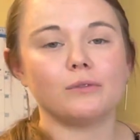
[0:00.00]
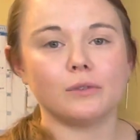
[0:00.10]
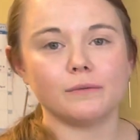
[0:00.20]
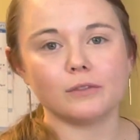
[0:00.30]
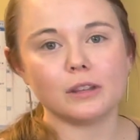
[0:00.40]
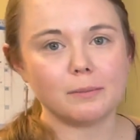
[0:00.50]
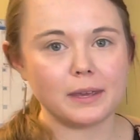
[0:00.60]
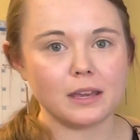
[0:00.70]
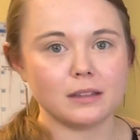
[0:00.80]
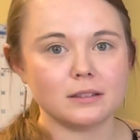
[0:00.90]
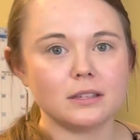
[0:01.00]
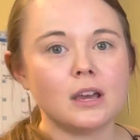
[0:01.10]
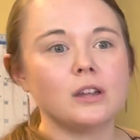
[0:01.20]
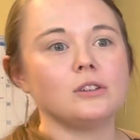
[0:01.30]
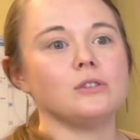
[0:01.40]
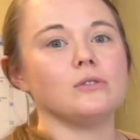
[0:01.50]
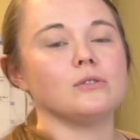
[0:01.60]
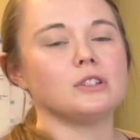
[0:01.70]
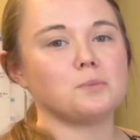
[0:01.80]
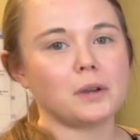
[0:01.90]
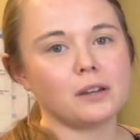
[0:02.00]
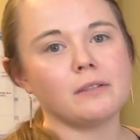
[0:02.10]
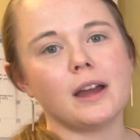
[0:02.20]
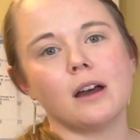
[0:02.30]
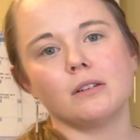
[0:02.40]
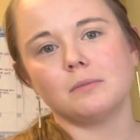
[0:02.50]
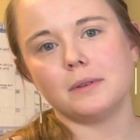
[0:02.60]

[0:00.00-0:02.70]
room for the beans to spread around,